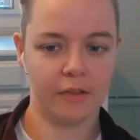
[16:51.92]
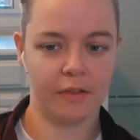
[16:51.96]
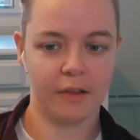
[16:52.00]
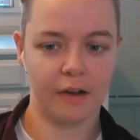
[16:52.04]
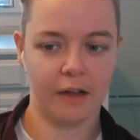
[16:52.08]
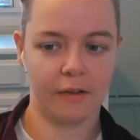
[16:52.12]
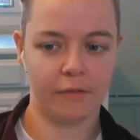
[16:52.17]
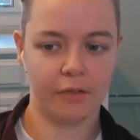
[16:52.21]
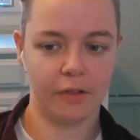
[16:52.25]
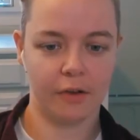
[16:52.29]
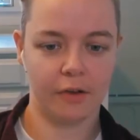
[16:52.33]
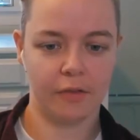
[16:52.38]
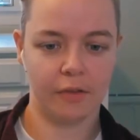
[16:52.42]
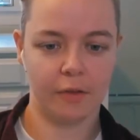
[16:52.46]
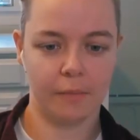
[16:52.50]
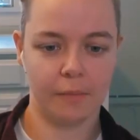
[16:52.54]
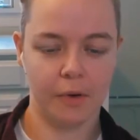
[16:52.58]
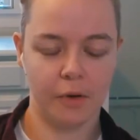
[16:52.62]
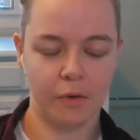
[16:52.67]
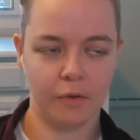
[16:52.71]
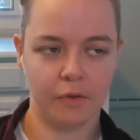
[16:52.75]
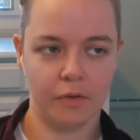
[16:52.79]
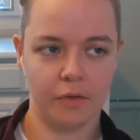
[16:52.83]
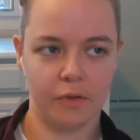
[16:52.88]
that I've learned the
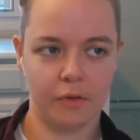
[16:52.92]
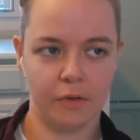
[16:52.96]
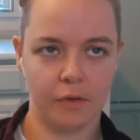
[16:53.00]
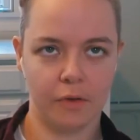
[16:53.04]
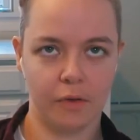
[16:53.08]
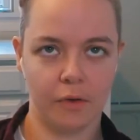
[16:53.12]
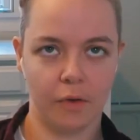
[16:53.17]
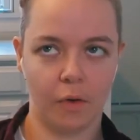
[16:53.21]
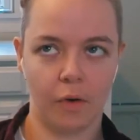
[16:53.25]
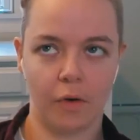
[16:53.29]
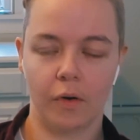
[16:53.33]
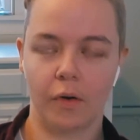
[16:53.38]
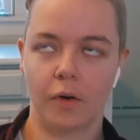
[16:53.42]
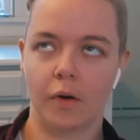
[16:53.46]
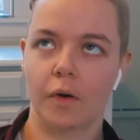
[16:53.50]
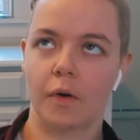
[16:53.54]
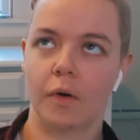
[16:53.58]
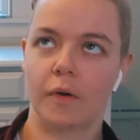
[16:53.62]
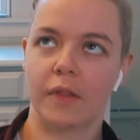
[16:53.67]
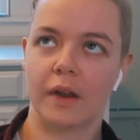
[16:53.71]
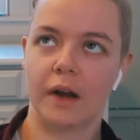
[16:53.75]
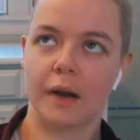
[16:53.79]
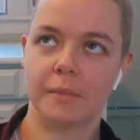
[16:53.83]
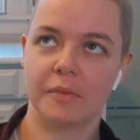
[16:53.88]
most or or
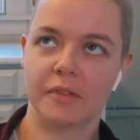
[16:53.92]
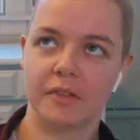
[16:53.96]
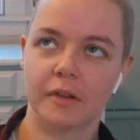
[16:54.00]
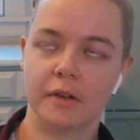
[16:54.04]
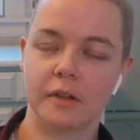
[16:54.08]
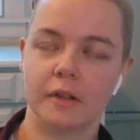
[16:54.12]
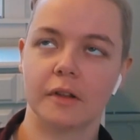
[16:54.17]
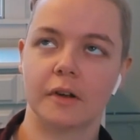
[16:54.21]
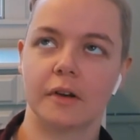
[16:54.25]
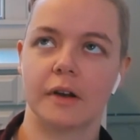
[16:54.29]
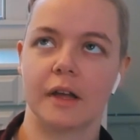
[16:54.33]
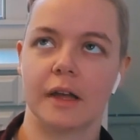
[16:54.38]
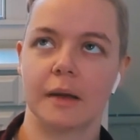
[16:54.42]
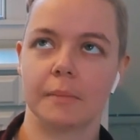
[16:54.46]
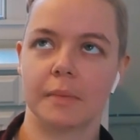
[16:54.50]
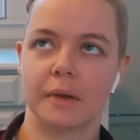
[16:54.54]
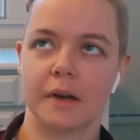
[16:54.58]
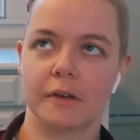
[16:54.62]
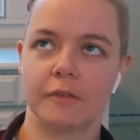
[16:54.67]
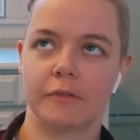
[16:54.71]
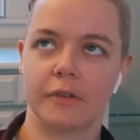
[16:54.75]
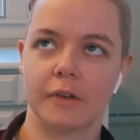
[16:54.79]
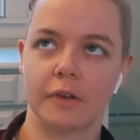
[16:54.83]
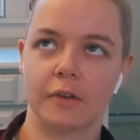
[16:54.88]
that I'm still learning, but
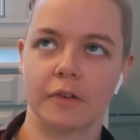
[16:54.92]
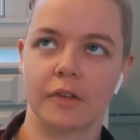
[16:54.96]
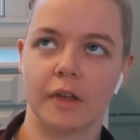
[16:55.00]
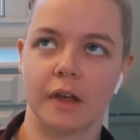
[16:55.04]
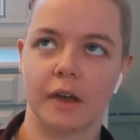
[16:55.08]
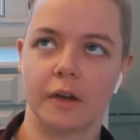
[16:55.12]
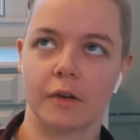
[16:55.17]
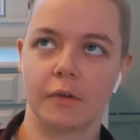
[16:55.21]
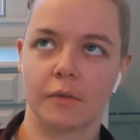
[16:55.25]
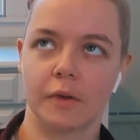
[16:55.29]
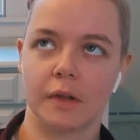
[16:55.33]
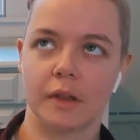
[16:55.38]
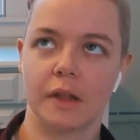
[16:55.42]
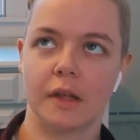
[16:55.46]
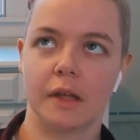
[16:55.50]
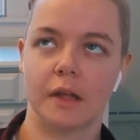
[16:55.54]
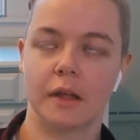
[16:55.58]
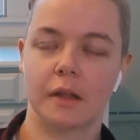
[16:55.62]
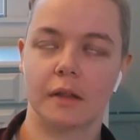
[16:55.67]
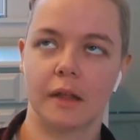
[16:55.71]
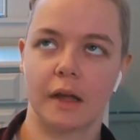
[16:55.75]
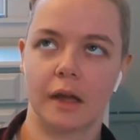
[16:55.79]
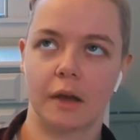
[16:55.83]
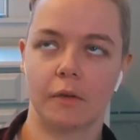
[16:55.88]
it feels like a really
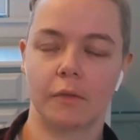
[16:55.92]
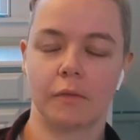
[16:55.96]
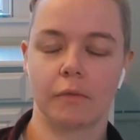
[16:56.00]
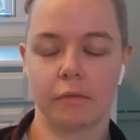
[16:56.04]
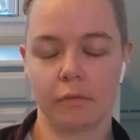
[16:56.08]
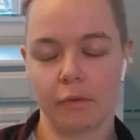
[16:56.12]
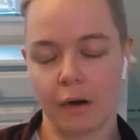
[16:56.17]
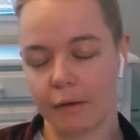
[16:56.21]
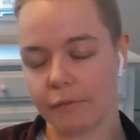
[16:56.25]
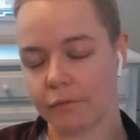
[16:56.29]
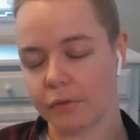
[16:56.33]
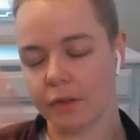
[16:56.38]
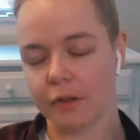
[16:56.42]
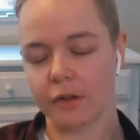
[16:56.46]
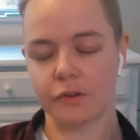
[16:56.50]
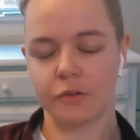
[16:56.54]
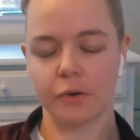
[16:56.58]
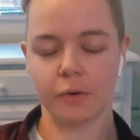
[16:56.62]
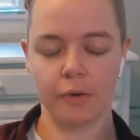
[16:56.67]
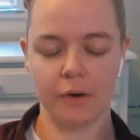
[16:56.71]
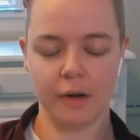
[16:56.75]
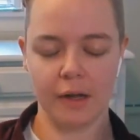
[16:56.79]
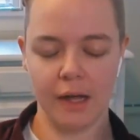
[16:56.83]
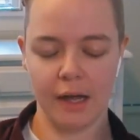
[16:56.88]
like a
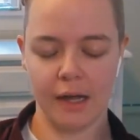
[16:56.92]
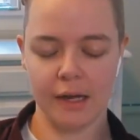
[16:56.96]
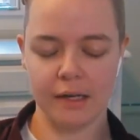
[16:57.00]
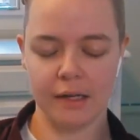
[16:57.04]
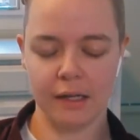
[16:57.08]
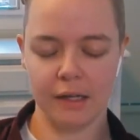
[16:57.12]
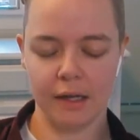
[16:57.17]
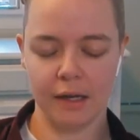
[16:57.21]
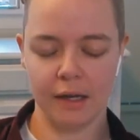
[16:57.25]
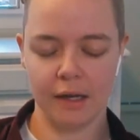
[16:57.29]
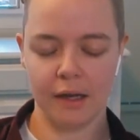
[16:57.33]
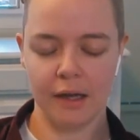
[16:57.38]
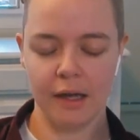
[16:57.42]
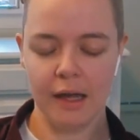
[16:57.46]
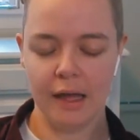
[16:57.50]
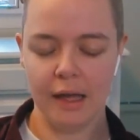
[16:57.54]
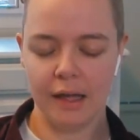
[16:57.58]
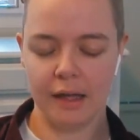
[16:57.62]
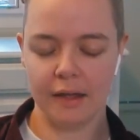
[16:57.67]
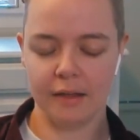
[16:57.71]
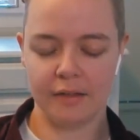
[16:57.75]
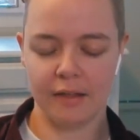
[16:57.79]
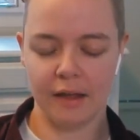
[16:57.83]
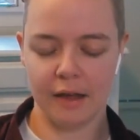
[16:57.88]
revelatory idea
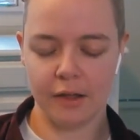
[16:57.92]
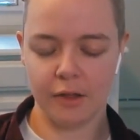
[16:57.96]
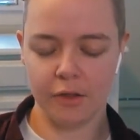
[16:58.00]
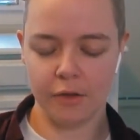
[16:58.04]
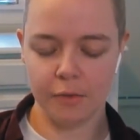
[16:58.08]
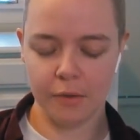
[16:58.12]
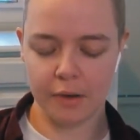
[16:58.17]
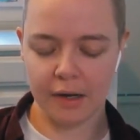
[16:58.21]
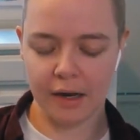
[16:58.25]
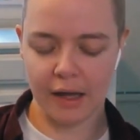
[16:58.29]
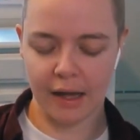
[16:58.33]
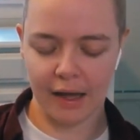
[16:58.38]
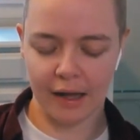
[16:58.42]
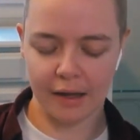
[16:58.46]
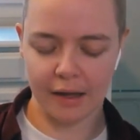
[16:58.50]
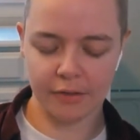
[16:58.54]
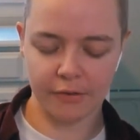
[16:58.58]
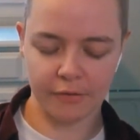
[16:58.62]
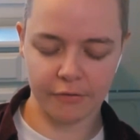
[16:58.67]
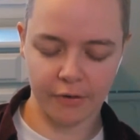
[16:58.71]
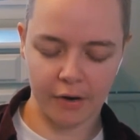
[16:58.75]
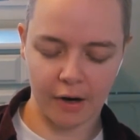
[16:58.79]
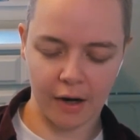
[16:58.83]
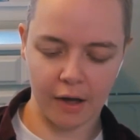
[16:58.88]
is that you can ask
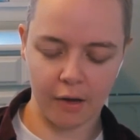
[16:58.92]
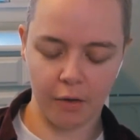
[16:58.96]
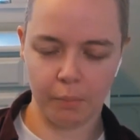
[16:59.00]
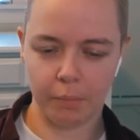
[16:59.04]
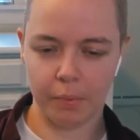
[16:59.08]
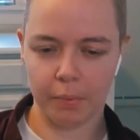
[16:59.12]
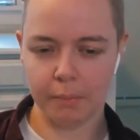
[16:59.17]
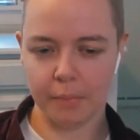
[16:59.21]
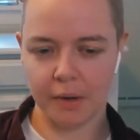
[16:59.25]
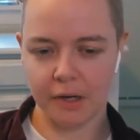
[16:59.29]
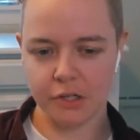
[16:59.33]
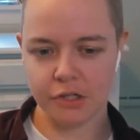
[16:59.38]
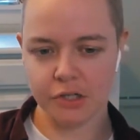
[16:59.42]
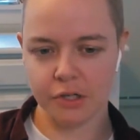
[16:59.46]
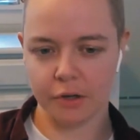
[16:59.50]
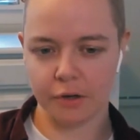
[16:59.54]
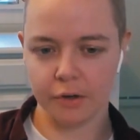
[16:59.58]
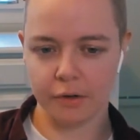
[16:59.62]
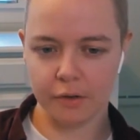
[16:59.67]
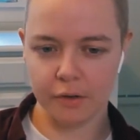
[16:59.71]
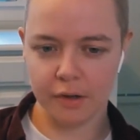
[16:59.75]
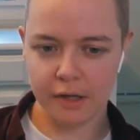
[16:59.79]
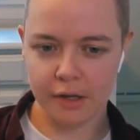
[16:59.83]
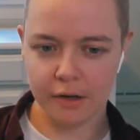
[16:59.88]
for help much
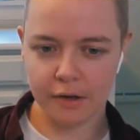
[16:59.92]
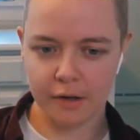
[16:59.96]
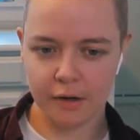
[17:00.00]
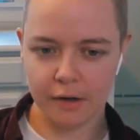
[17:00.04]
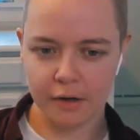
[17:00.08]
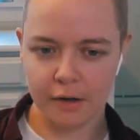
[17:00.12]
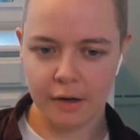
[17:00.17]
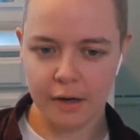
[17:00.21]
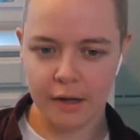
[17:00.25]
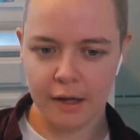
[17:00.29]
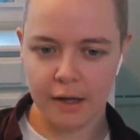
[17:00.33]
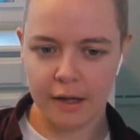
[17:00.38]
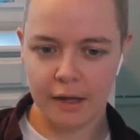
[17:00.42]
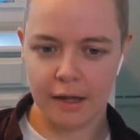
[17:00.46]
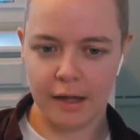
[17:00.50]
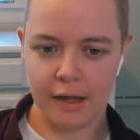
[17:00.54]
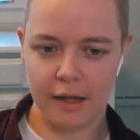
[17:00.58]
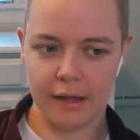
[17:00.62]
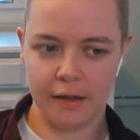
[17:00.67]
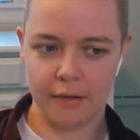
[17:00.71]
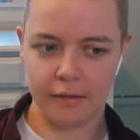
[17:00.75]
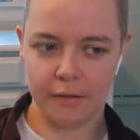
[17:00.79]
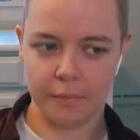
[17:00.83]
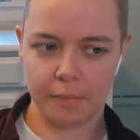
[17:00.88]
earlier
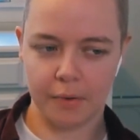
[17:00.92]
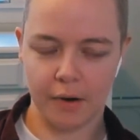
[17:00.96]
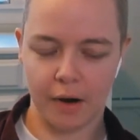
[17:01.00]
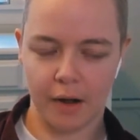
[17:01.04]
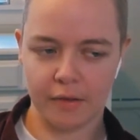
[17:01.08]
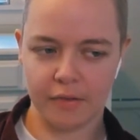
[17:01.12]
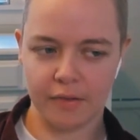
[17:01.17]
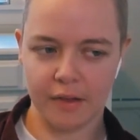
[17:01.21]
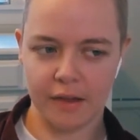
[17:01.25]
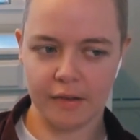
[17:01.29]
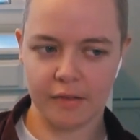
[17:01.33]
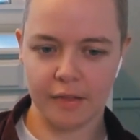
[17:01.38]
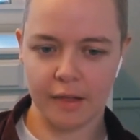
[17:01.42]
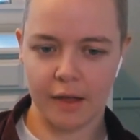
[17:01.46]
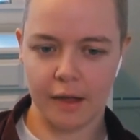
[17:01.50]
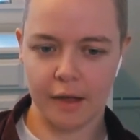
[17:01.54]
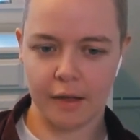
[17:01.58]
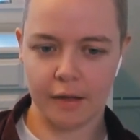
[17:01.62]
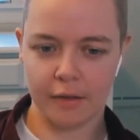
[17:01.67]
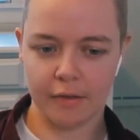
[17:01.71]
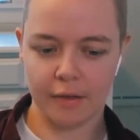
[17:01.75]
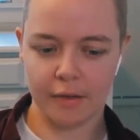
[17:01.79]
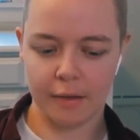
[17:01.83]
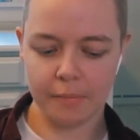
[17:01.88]
in the process.
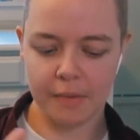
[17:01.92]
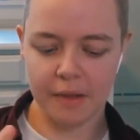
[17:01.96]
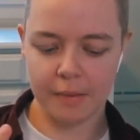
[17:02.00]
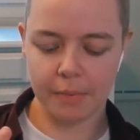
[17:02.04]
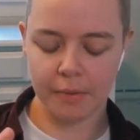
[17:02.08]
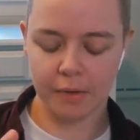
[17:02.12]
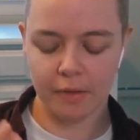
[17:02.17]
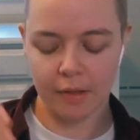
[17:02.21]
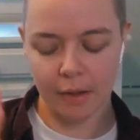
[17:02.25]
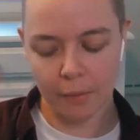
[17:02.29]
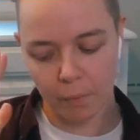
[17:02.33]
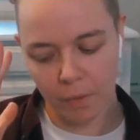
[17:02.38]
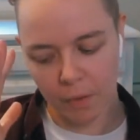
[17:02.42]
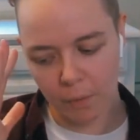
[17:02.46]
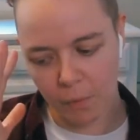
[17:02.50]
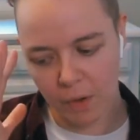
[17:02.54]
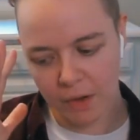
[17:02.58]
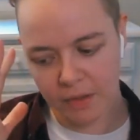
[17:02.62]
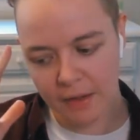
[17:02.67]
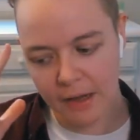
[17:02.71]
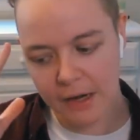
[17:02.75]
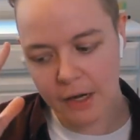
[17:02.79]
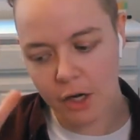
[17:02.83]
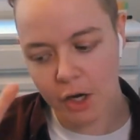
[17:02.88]
Like some people are like, well,
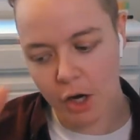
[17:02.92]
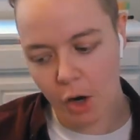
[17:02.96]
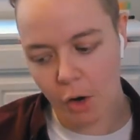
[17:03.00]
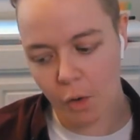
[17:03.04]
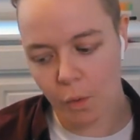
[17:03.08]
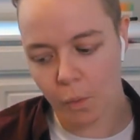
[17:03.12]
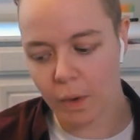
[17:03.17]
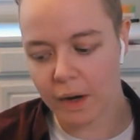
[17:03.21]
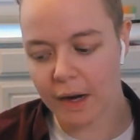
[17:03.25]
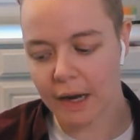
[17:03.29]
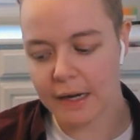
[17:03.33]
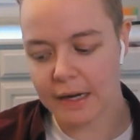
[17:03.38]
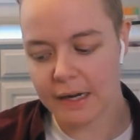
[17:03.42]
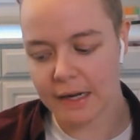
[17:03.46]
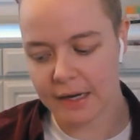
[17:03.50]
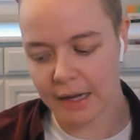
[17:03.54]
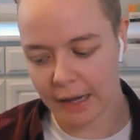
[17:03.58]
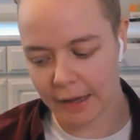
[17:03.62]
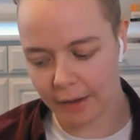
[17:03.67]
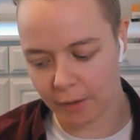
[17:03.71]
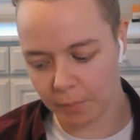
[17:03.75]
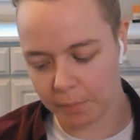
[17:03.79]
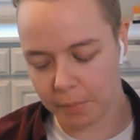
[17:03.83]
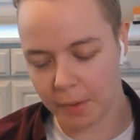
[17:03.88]
once I know what I need
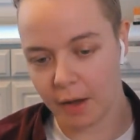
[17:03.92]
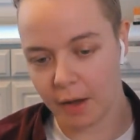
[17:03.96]
help